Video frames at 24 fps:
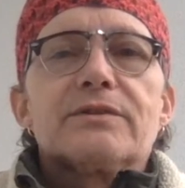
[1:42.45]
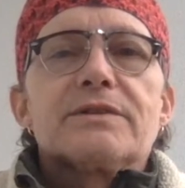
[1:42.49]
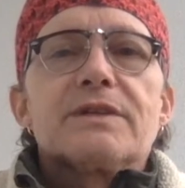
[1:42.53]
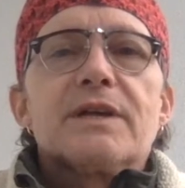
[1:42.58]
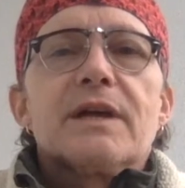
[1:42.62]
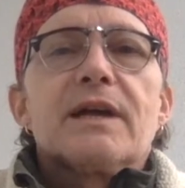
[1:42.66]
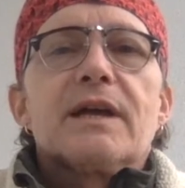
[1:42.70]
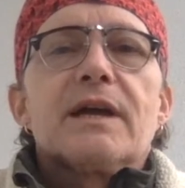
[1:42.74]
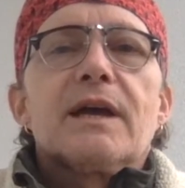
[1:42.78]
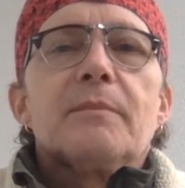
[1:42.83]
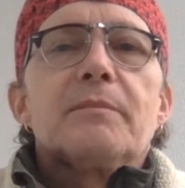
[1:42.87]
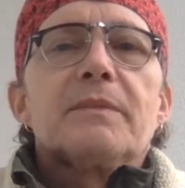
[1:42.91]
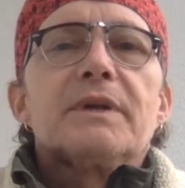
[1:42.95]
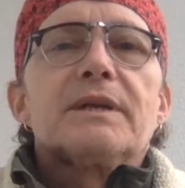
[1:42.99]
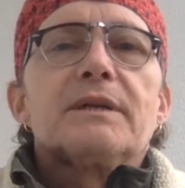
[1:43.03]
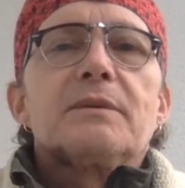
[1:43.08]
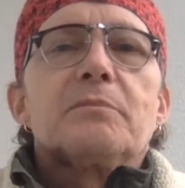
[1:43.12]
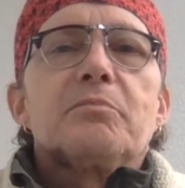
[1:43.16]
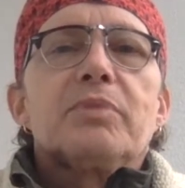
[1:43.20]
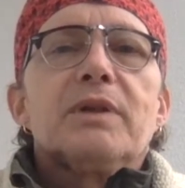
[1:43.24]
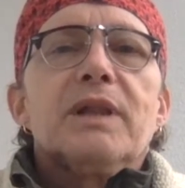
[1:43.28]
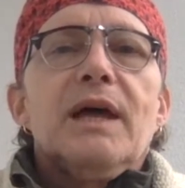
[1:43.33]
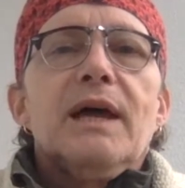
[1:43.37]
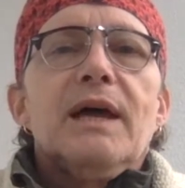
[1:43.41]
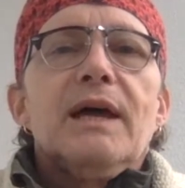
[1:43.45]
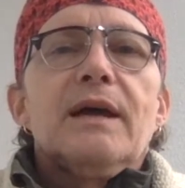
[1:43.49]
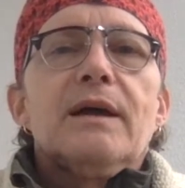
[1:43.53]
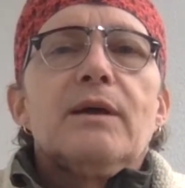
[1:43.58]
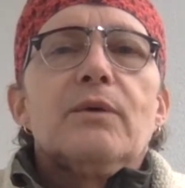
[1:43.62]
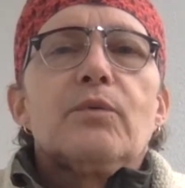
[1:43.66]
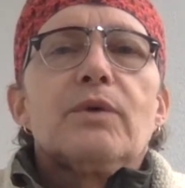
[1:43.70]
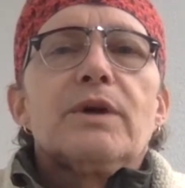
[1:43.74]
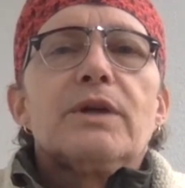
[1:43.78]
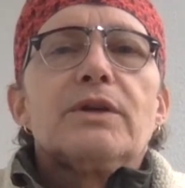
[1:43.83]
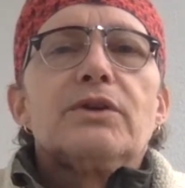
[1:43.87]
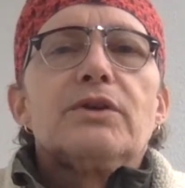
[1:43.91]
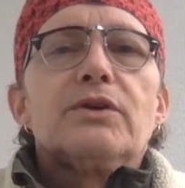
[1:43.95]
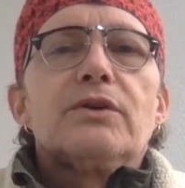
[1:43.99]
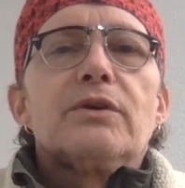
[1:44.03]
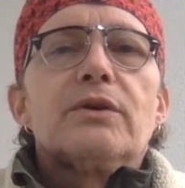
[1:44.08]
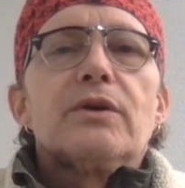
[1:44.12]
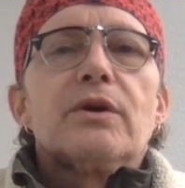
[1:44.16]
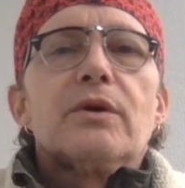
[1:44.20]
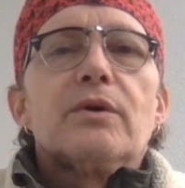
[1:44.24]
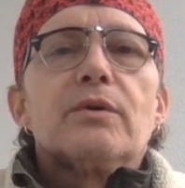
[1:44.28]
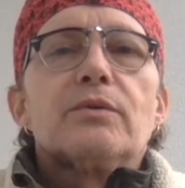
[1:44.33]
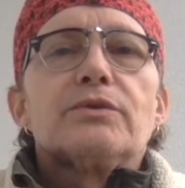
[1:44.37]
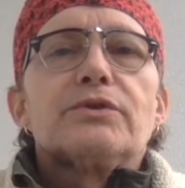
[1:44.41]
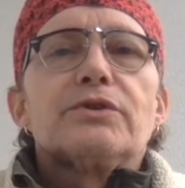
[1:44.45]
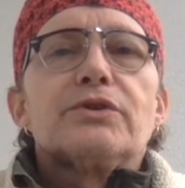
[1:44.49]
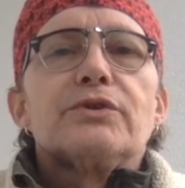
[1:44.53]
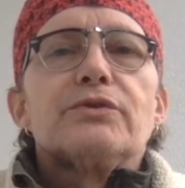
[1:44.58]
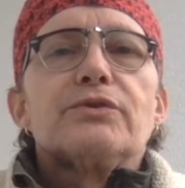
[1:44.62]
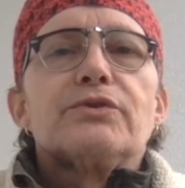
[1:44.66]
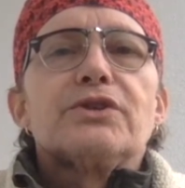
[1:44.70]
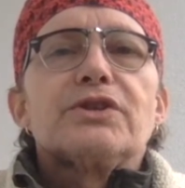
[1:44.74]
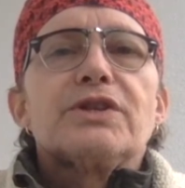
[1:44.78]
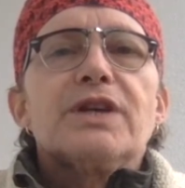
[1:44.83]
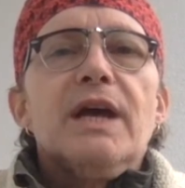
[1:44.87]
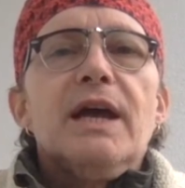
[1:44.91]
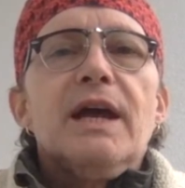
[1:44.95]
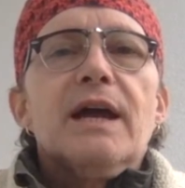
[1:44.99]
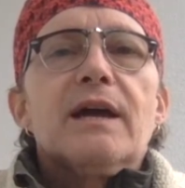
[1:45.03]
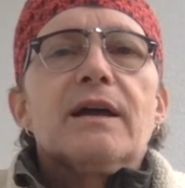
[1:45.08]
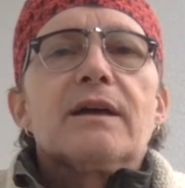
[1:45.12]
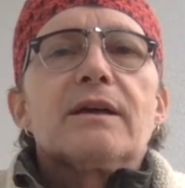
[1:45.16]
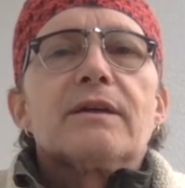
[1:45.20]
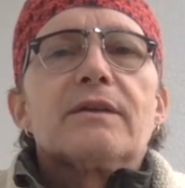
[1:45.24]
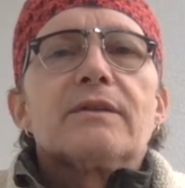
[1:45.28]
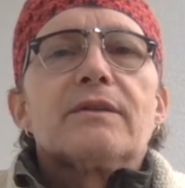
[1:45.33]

that come into play when you go to check